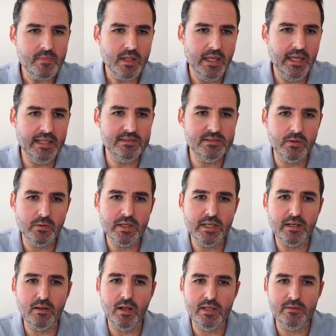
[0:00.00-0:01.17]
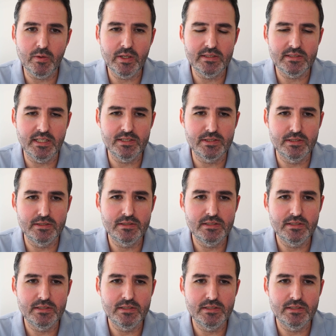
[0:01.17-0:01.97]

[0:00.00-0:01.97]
And so in a lot of organizations,